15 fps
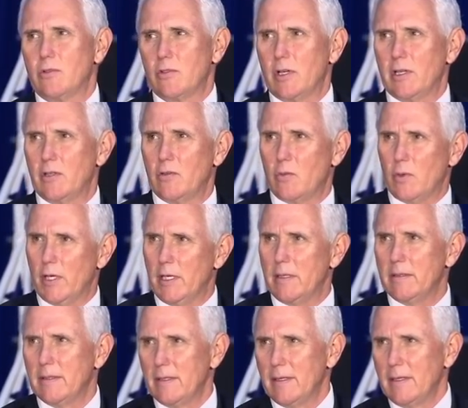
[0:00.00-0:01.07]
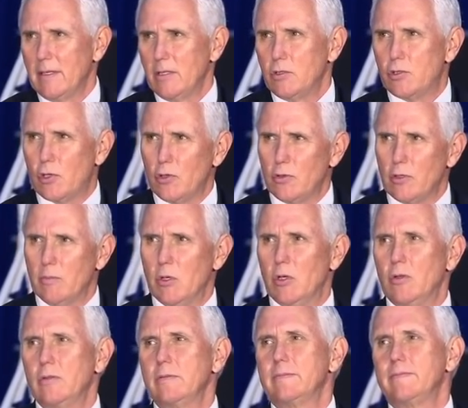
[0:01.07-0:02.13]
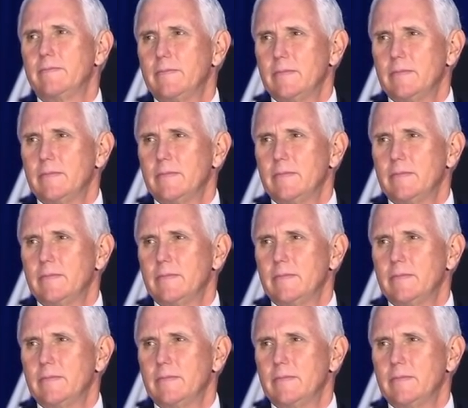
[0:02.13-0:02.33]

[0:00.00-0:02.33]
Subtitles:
was on his way to the moon,